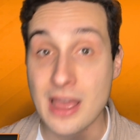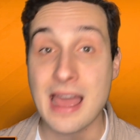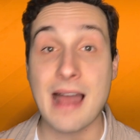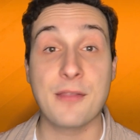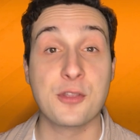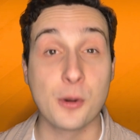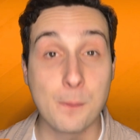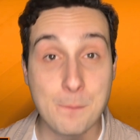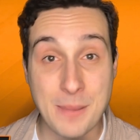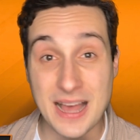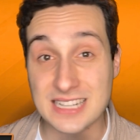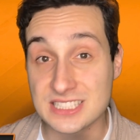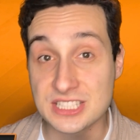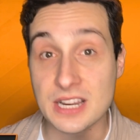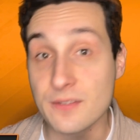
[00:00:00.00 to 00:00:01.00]
had their
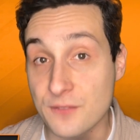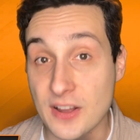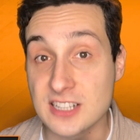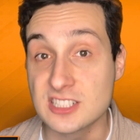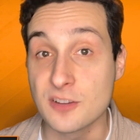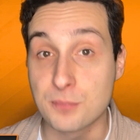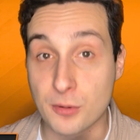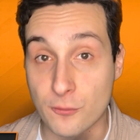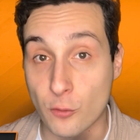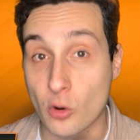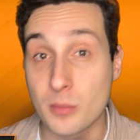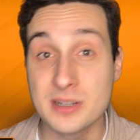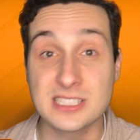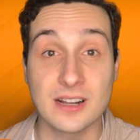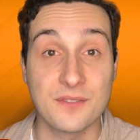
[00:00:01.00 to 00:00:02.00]
best defensive
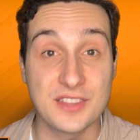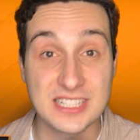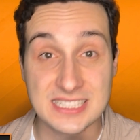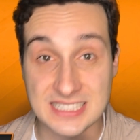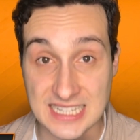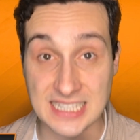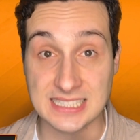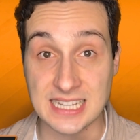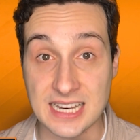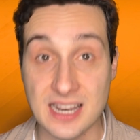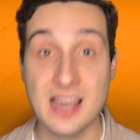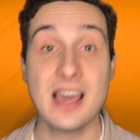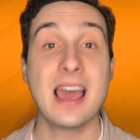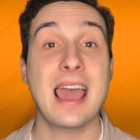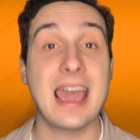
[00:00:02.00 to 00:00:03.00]
performance of the season
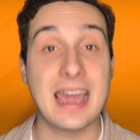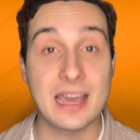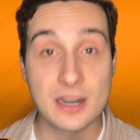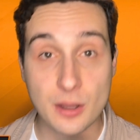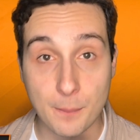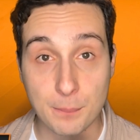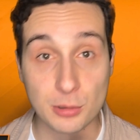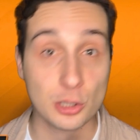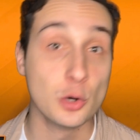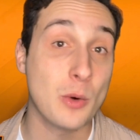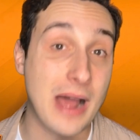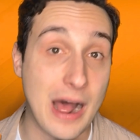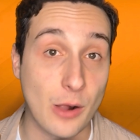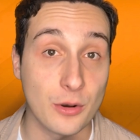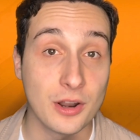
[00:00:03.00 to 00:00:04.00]
and blew
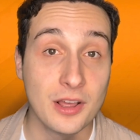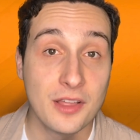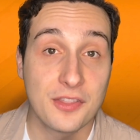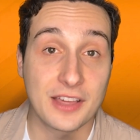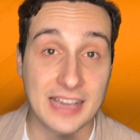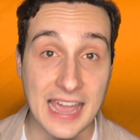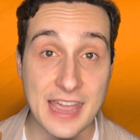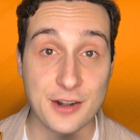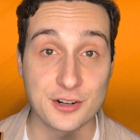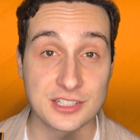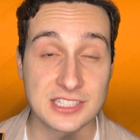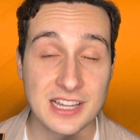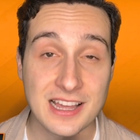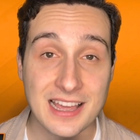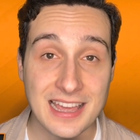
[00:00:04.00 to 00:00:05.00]
out the
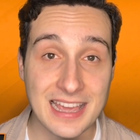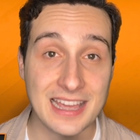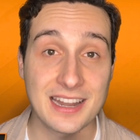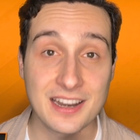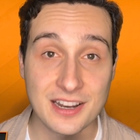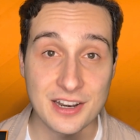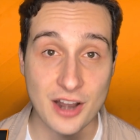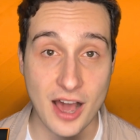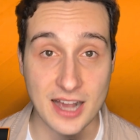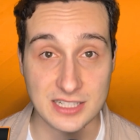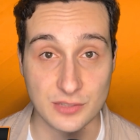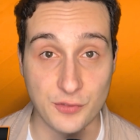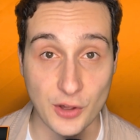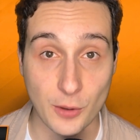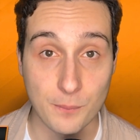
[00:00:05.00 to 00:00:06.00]
Gators in
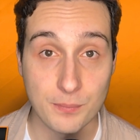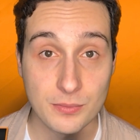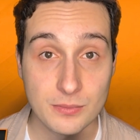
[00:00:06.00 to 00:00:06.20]
Knoxville.